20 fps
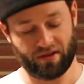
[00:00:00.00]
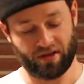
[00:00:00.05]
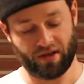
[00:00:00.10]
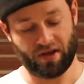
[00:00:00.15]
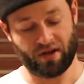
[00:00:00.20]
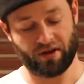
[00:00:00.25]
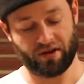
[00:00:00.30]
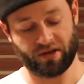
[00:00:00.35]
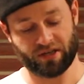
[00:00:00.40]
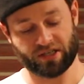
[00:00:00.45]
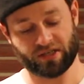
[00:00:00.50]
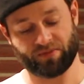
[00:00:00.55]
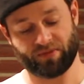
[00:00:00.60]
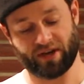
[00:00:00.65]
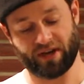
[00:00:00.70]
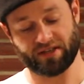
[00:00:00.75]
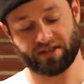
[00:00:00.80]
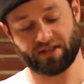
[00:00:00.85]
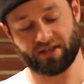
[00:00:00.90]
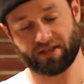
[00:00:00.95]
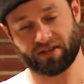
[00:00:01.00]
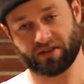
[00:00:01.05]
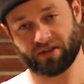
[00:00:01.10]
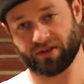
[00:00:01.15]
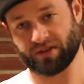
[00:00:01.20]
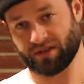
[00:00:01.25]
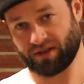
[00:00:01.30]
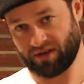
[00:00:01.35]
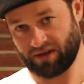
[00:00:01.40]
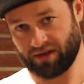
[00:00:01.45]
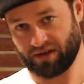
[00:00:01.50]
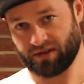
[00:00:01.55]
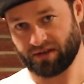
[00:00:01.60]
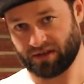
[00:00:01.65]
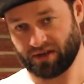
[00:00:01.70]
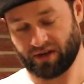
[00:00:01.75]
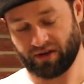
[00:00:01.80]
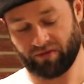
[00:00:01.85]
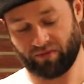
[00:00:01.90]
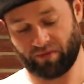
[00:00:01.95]
and all your spices, so it's going to
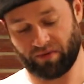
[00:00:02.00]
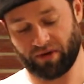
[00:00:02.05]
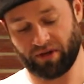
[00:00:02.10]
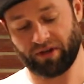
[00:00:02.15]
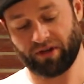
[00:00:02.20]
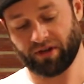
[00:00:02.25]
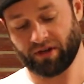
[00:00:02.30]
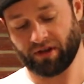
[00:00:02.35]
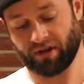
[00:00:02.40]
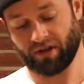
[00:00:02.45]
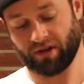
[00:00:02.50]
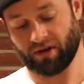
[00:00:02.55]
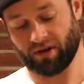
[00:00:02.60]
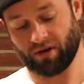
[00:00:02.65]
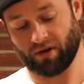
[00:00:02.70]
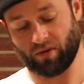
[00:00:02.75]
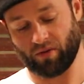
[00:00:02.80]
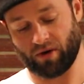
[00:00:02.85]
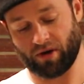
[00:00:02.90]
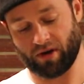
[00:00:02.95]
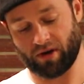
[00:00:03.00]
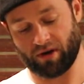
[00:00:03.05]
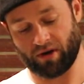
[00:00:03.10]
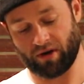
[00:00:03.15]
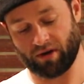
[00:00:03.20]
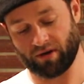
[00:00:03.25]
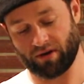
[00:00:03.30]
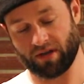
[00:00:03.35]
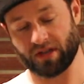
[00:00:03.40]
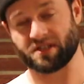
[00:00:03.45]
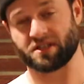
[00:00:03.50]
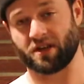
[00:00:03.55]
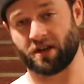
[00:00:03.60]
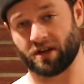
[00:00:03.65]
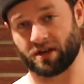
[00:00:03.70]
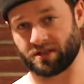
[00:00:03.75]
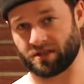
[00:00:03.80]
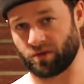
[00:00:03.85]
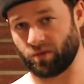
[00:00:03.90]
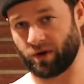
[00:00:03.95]
dissolve pretty good in the hot water as long
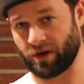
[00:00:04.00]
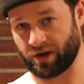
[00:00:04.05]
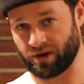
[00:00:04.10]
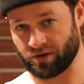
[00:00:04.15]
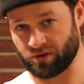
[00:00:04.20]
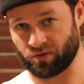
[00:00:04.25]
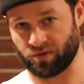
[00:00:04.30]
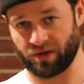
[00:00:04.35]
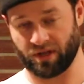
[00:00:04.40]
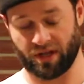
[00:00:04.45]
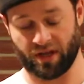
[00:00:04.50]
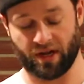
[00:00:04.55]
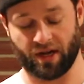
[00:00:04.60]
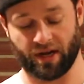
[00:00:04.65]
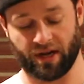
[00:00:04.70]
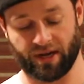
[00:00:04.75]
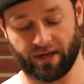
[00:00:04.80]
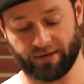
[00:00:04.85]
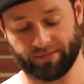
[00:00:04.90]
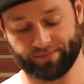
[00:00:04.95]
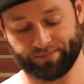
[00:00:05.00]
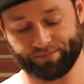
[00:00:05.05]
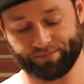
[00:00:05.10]
as the water is really hot.